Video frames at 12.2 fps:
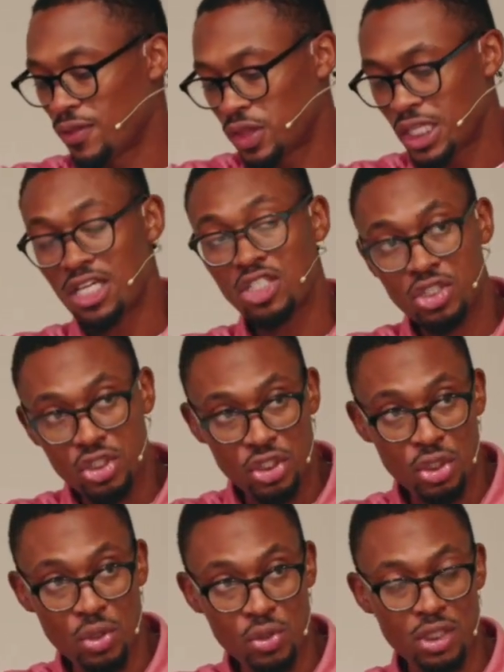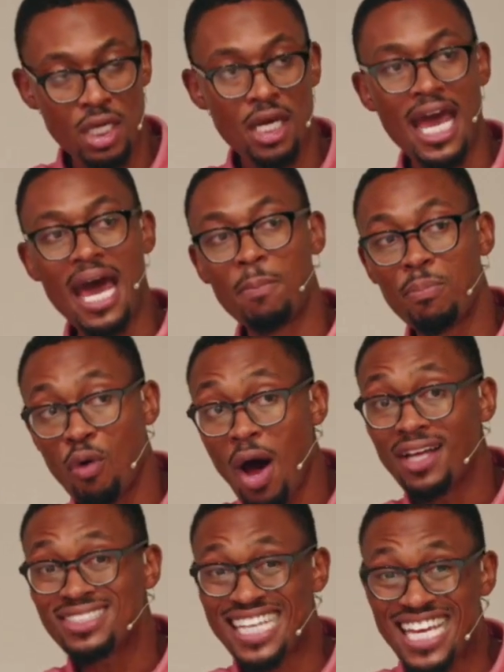that these Jews had
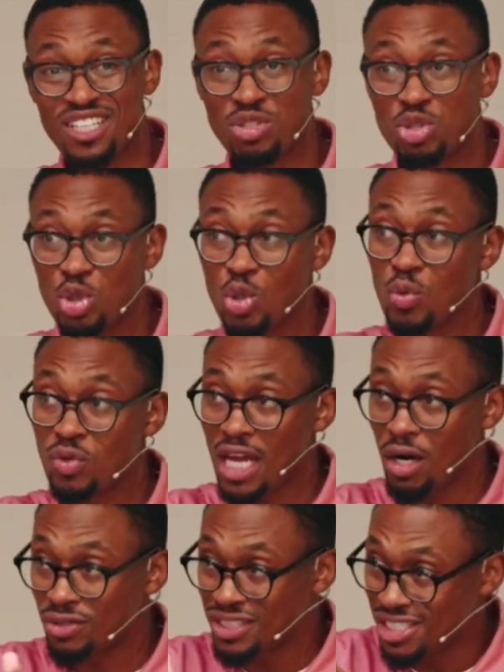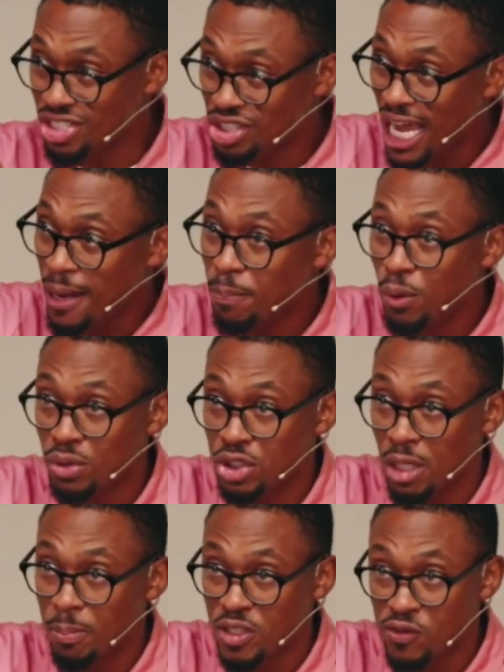brought into their
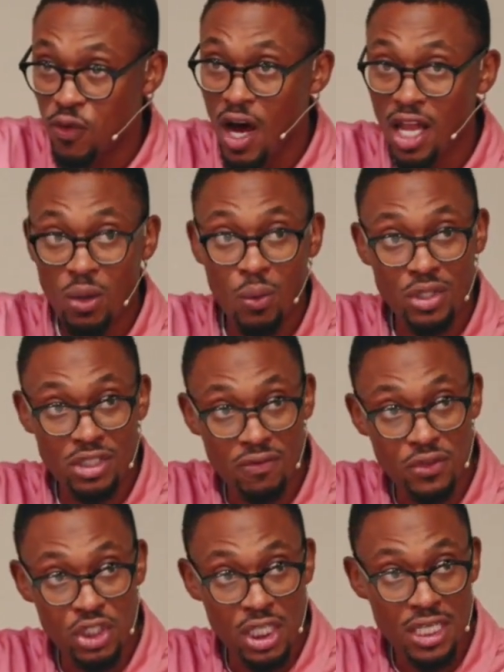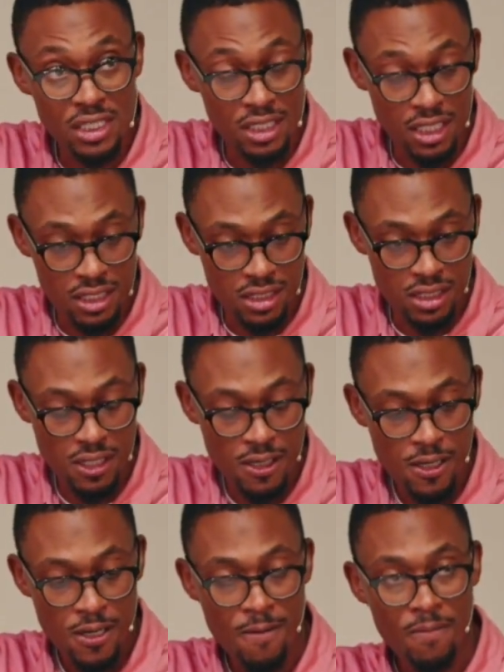discipleship as followers of
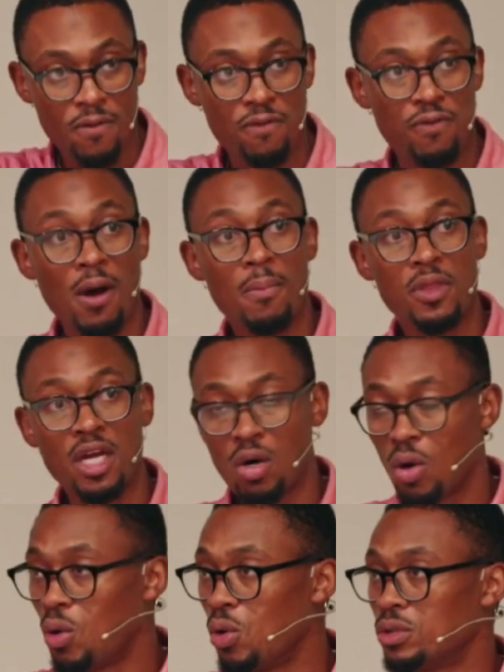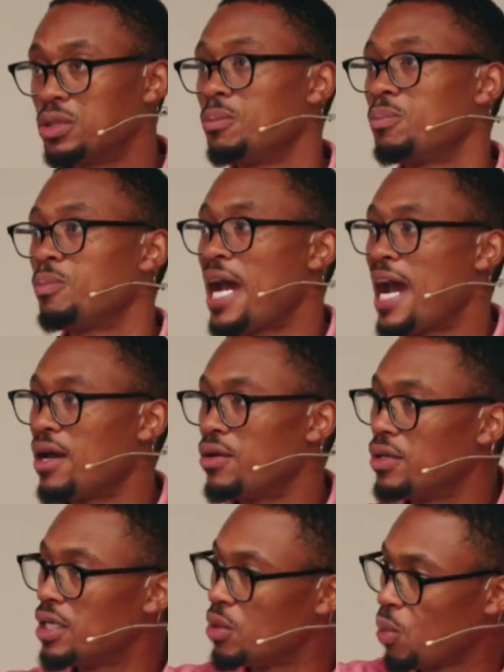Jesus from their old
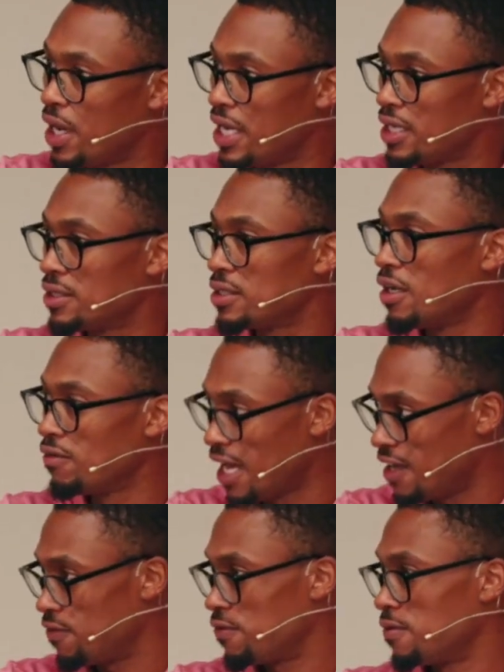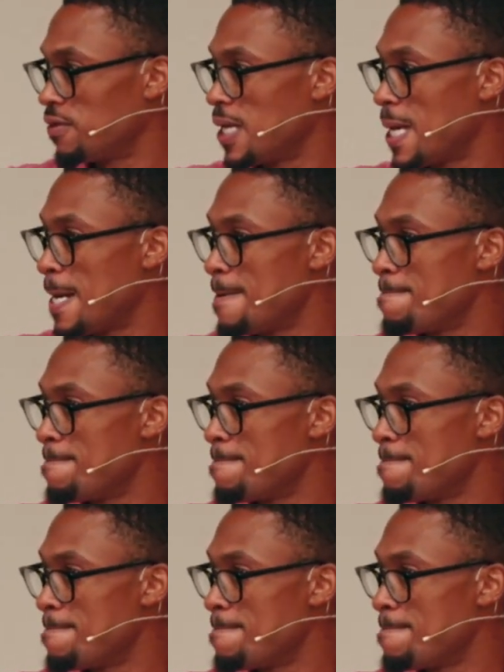pattern and way of life.